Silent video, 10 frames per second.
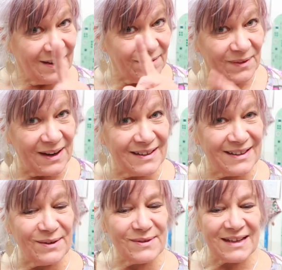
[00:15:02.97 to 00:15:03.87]
You'll
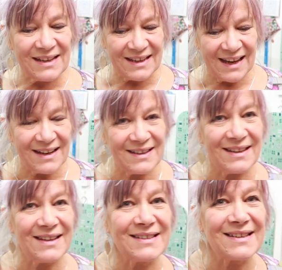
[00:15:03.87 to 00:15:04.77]
find out at the end
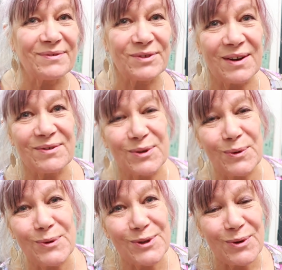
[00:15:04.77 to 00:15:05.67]
of this, after I've
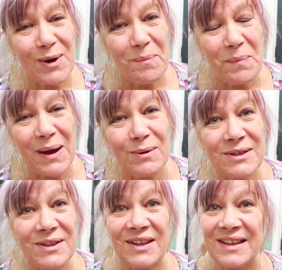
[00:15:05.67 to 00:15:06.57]
told you
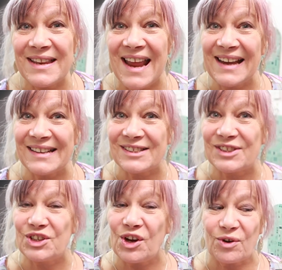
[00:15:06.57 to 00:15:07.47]
about the
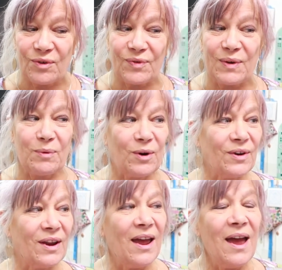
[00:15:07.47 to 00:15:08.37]
next geography
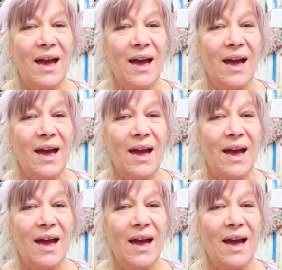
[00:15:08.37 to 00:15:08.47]
one.